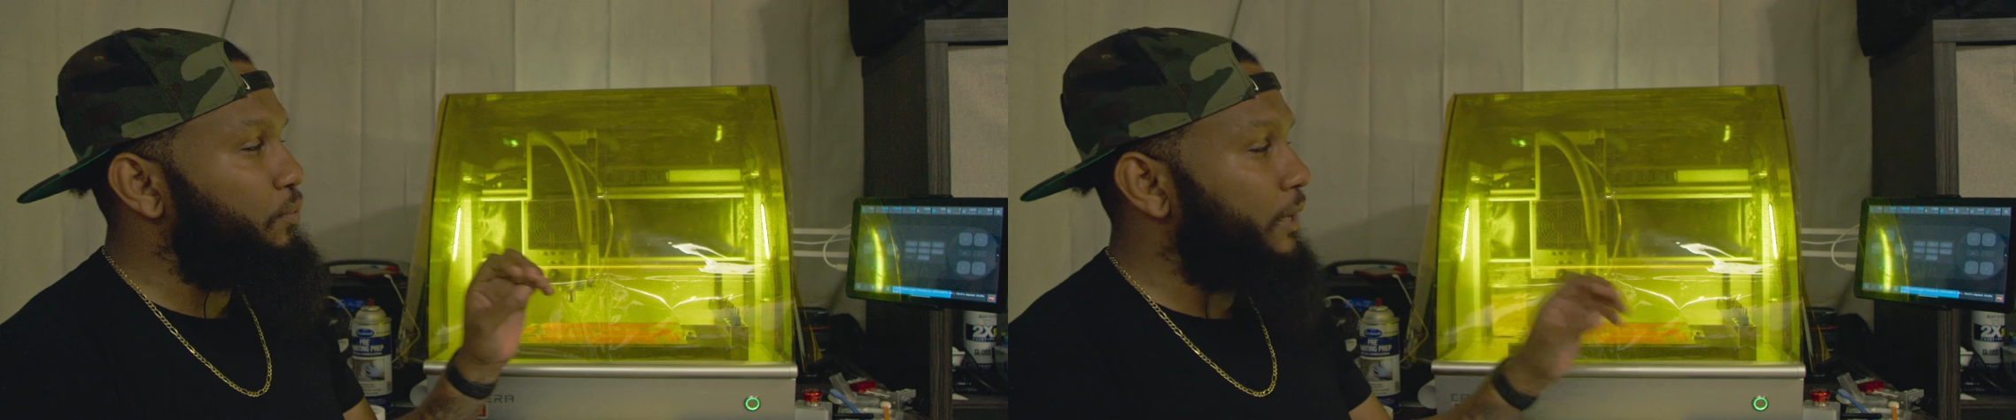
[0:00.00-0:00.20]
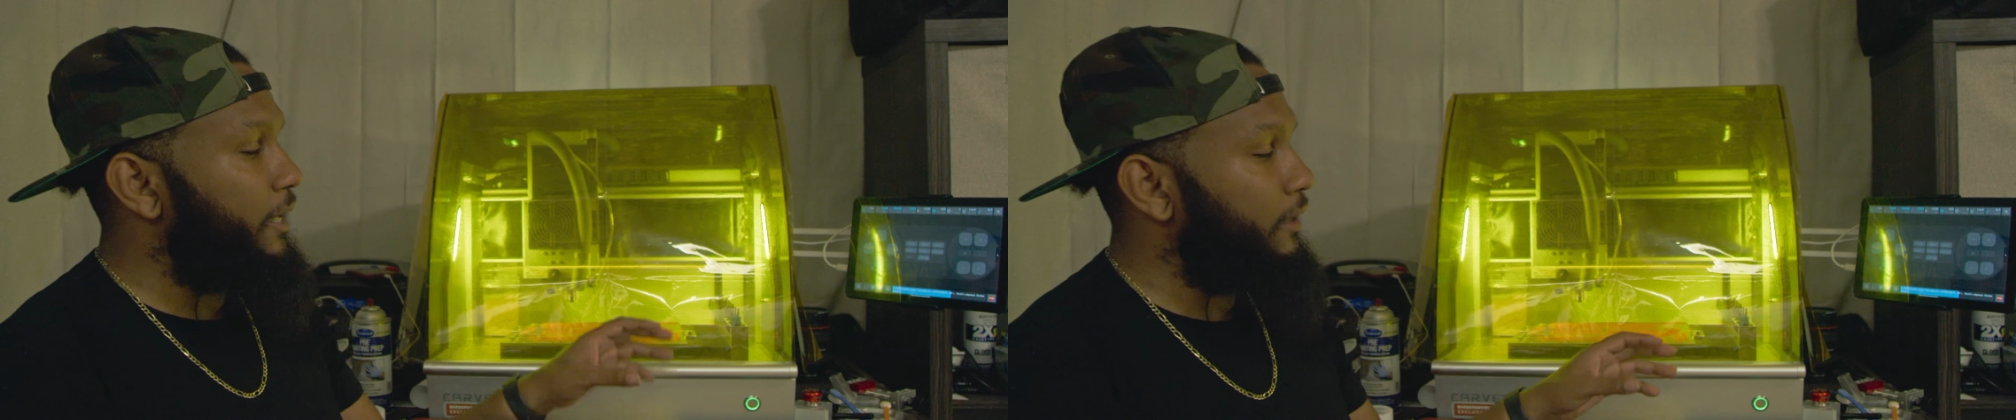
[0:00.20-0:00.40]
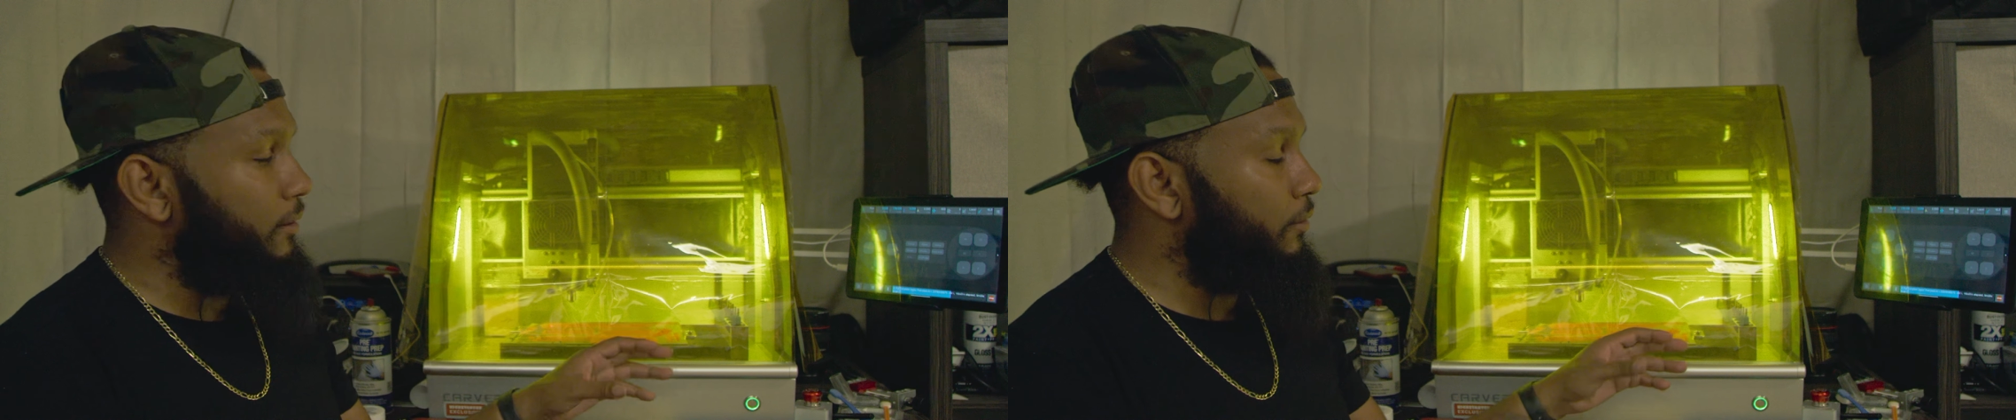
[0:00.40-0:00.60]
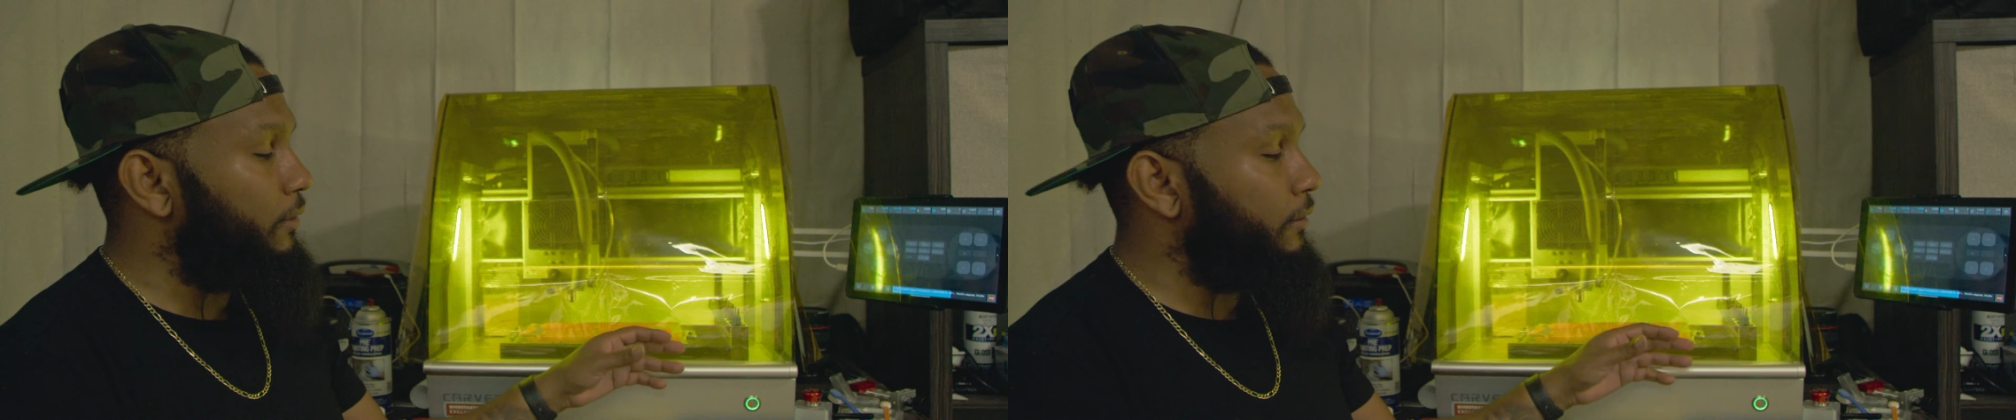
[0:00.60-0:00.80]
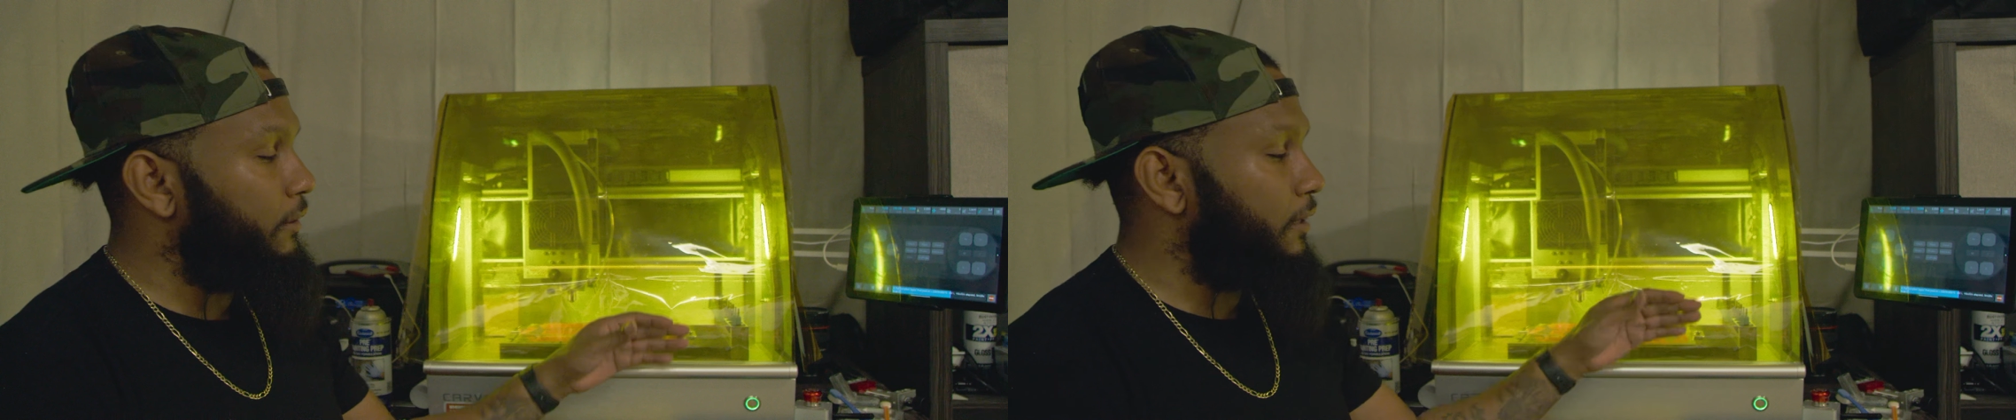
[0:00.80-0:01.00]
where
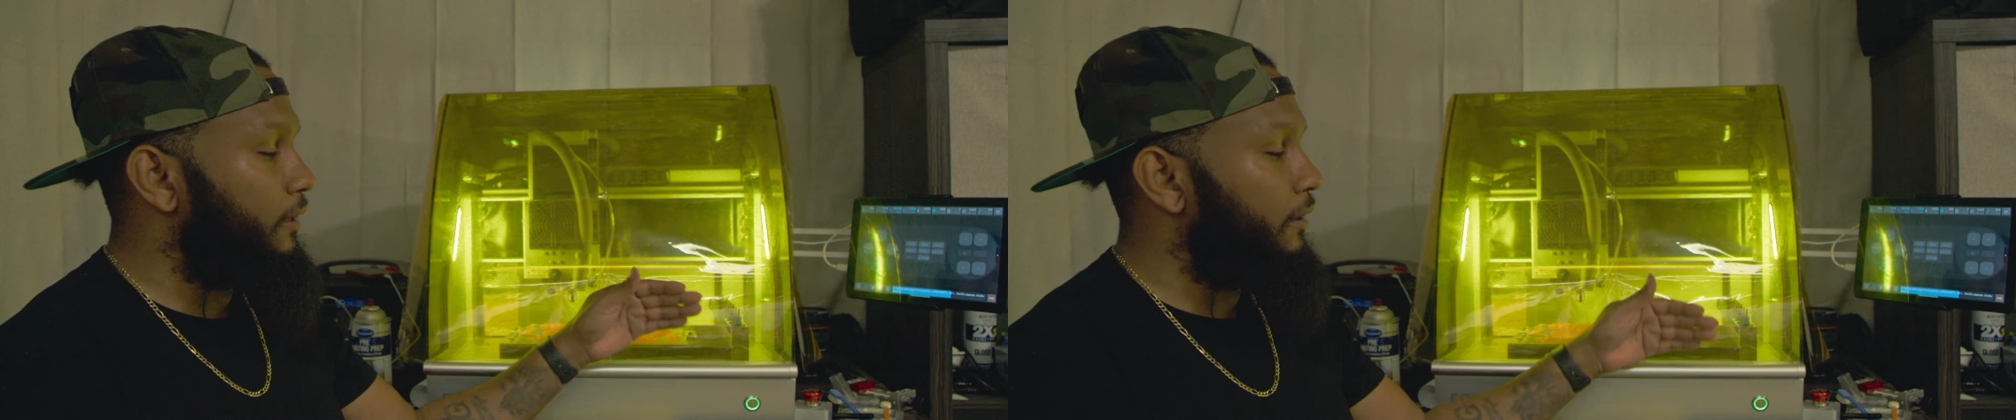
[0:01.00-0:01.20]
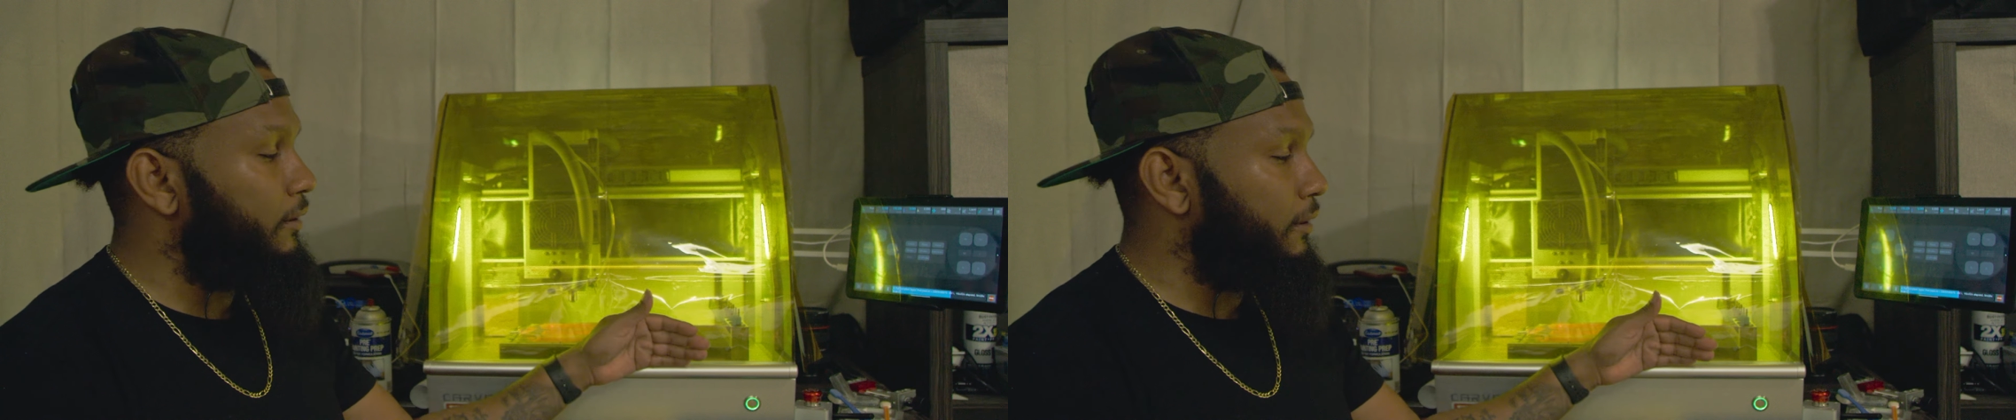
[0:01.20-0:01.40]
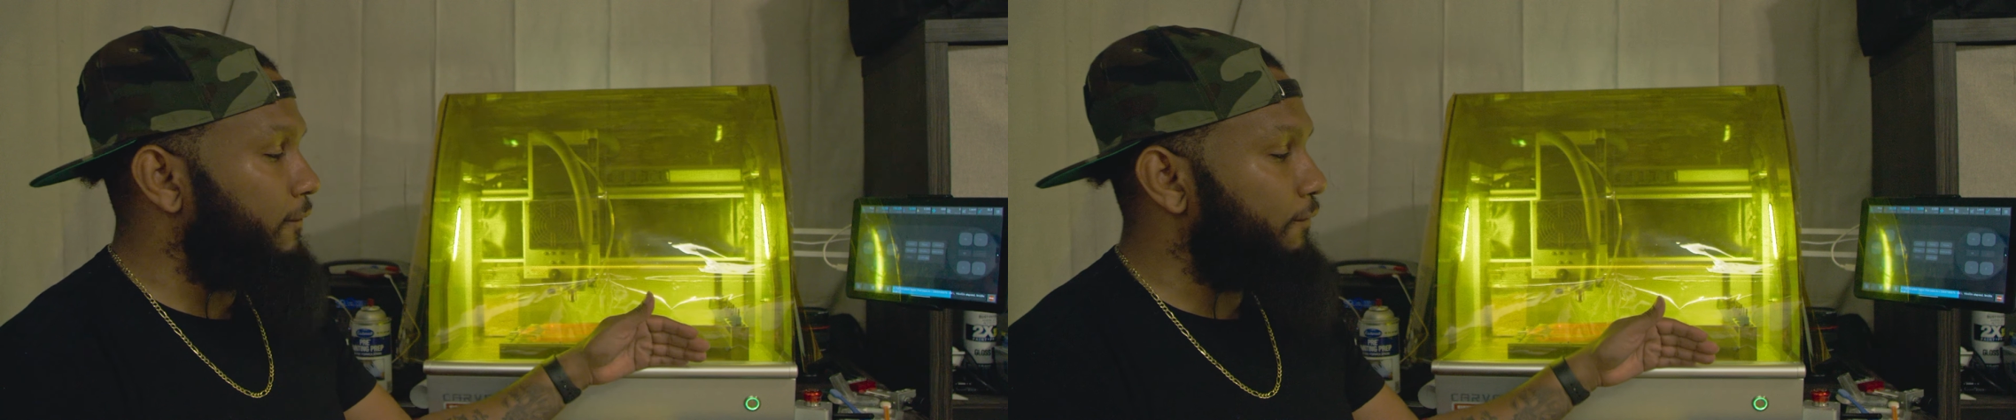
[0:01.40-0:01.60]
the